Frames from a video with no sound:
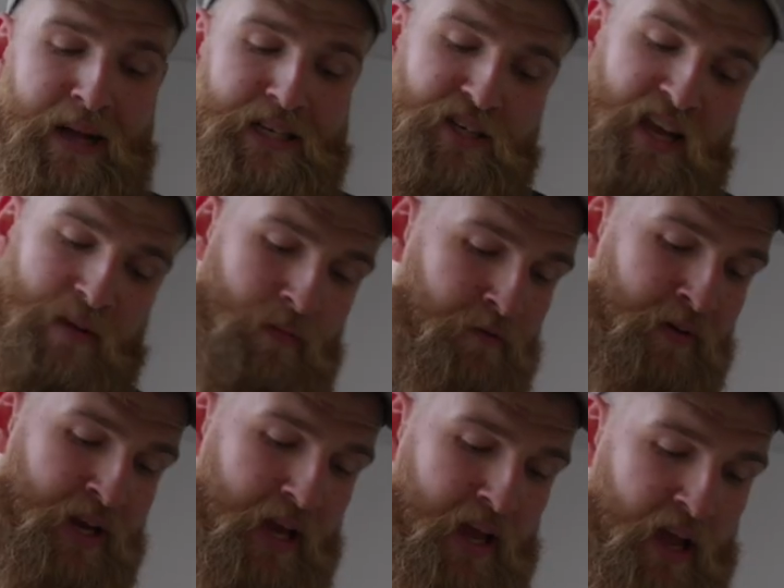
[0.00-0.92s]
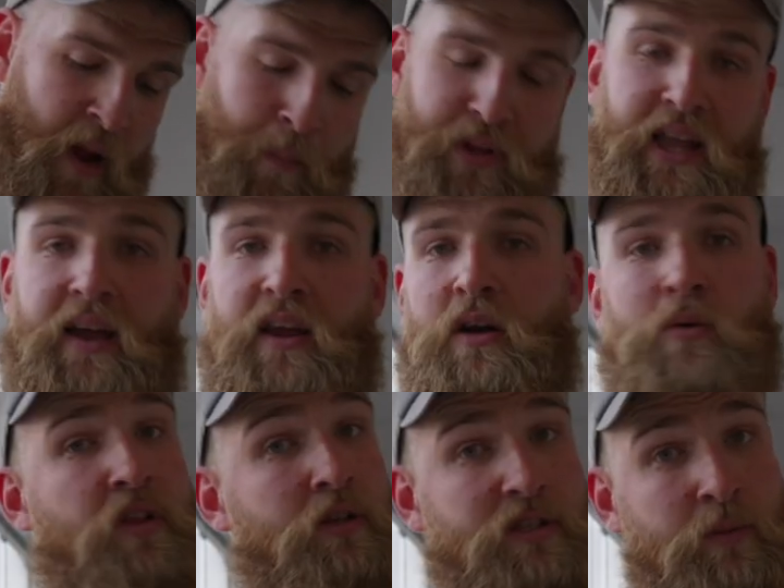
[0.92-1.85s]
Bass can be finicky, in particular
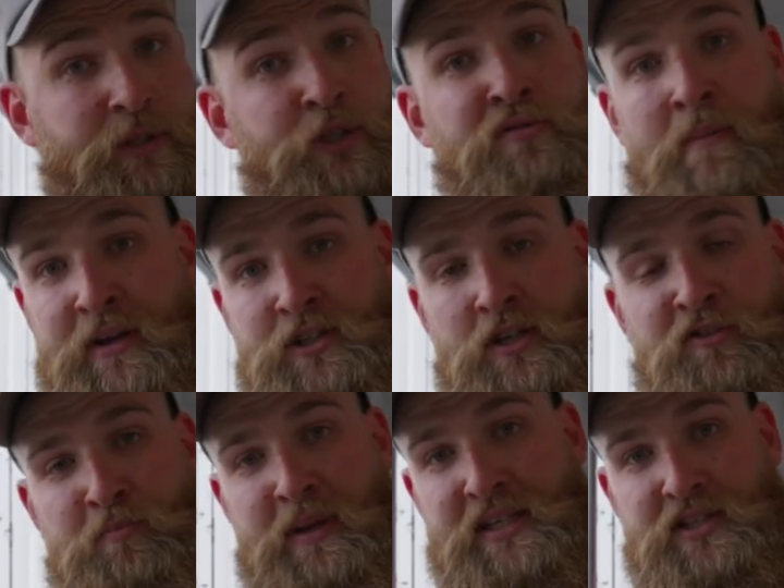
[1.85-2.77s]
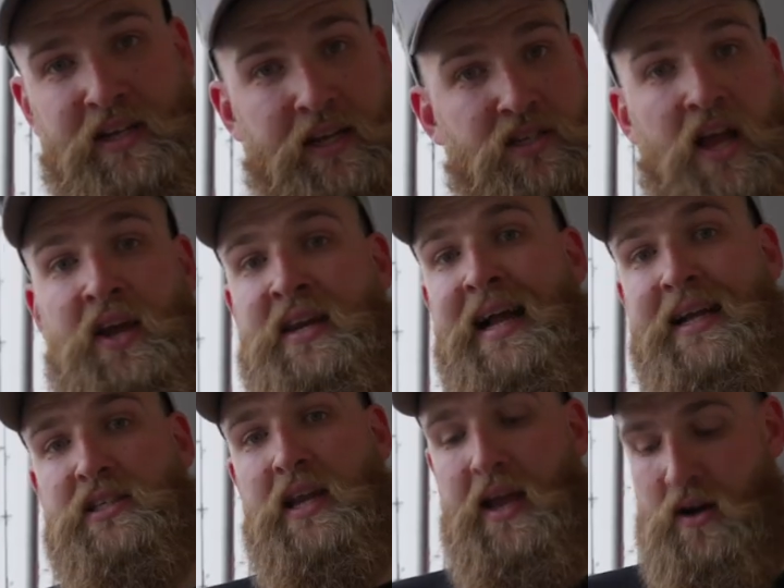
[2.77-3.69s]
with swimming soft plastics like an
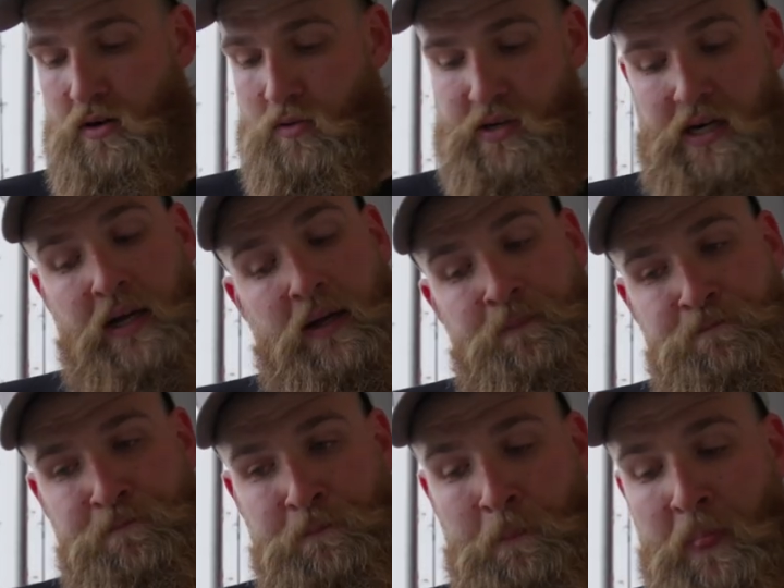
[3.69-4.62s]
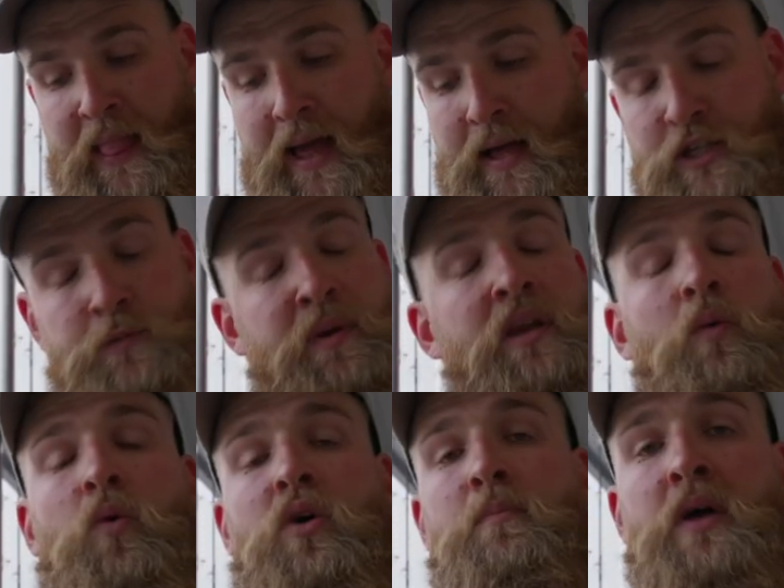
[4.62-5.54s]
X-layer or a
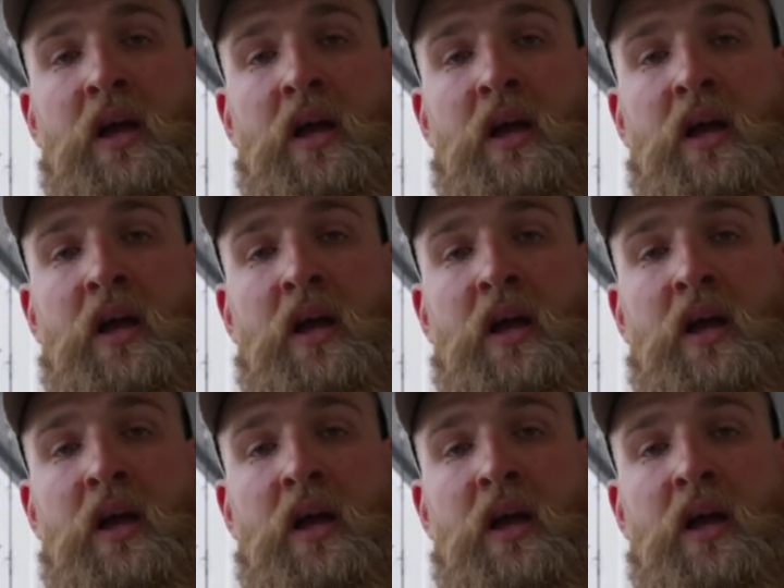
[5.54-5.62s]
spindle worm.